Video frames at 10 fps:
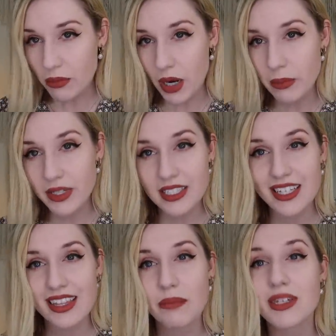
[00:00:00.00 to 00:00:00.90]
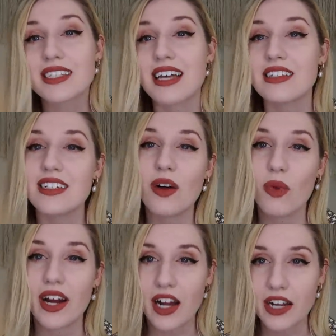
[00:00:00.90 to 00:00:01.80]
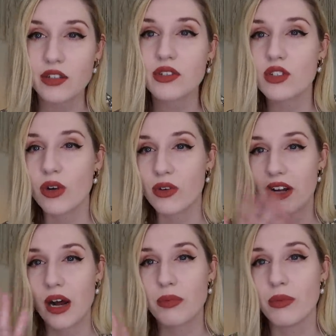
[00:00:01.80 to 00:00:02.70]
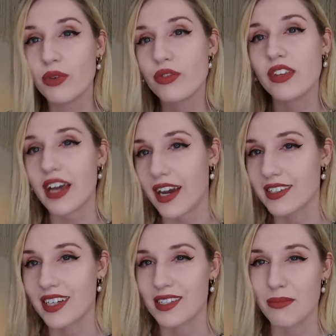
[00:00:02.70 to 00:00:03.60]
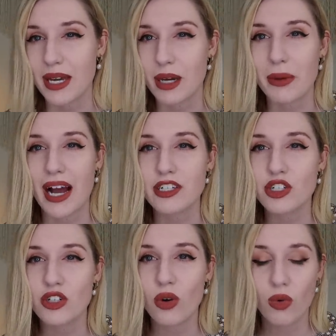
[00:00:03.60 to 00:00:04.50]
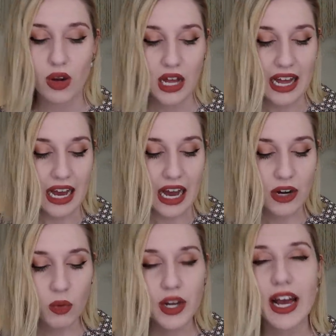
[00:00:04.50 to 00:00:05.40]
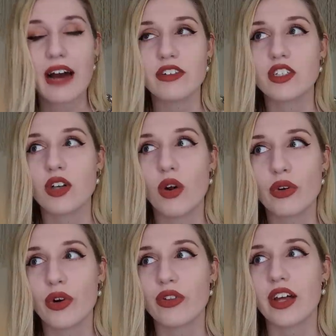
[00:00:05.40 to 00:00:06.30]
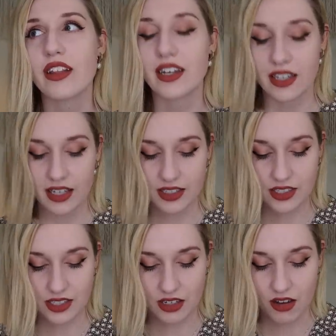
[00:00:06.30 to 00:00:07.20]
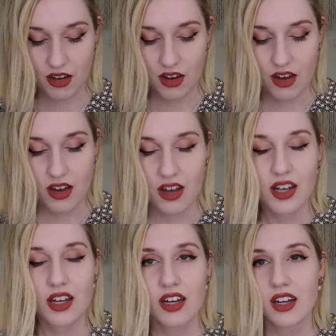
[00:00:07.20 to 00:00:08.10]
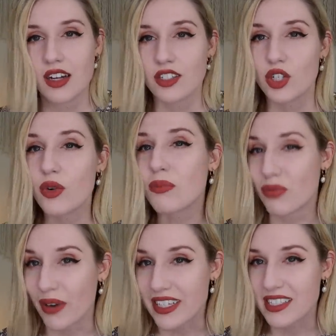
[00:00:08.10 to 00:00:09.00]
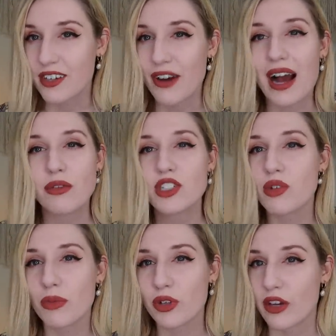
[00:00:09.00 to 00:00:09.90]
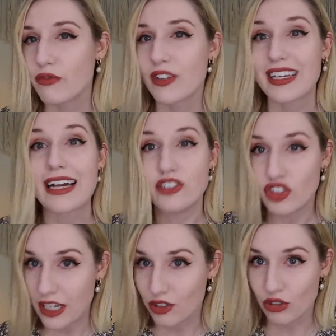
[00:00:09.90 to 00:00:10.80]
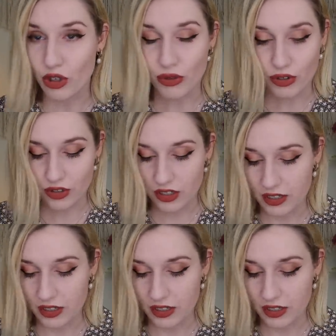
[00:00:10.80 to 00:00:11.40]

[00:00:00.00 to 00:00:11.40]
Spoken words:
properties in them, because that's not why I use a toner, to help remove the excess makeup. And I don't want to have a toner that like is too abrasive. I just am looking for like a gentle toner.